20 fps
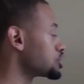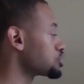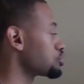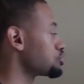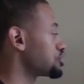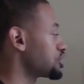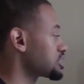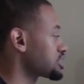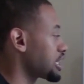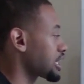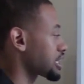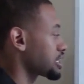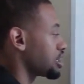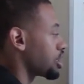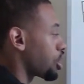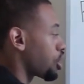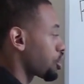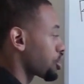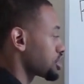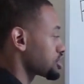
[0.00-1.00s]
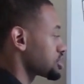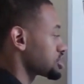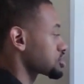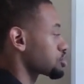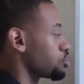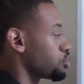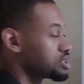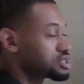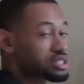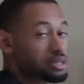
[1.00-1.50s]
So just like an artist is
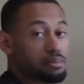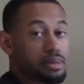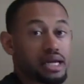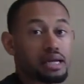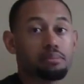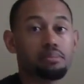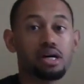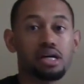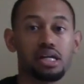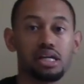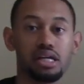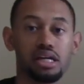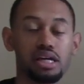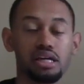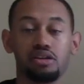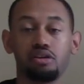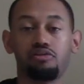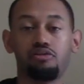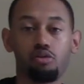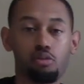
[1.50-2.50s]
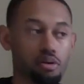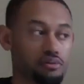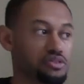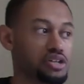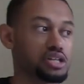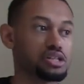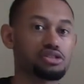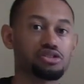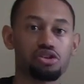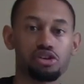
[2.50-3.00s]
going to make money in the form of
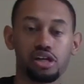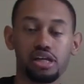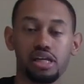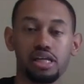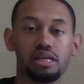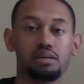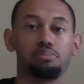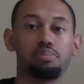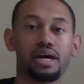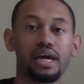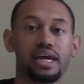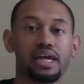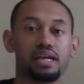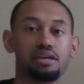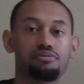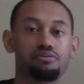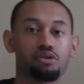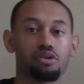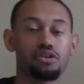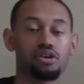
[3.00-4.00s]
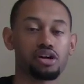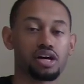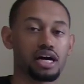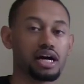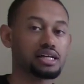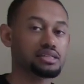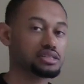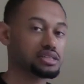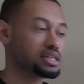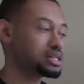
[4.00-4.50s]
just they're getting paid for their
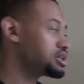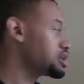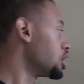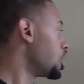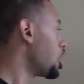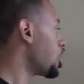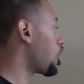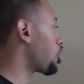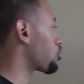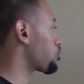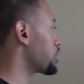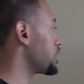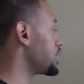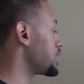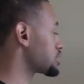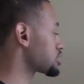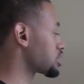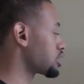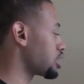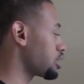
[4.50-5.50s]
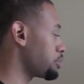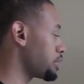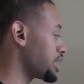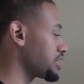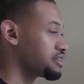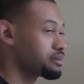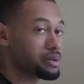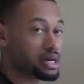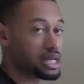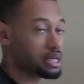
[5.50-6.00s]
content, a REIT is going to
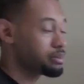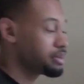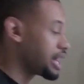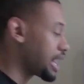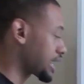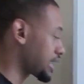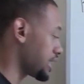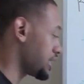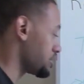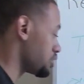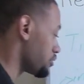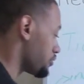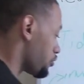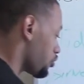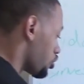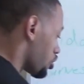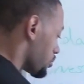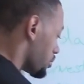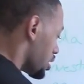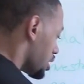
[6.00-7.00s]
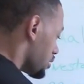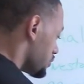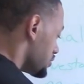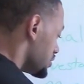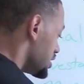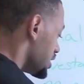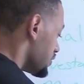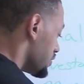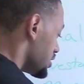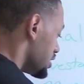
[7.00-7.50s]
pay the money back in the form
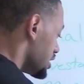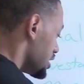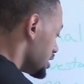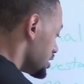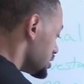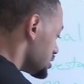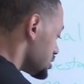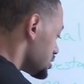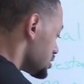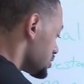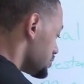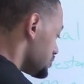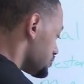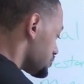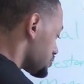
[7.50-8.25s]
of dividends,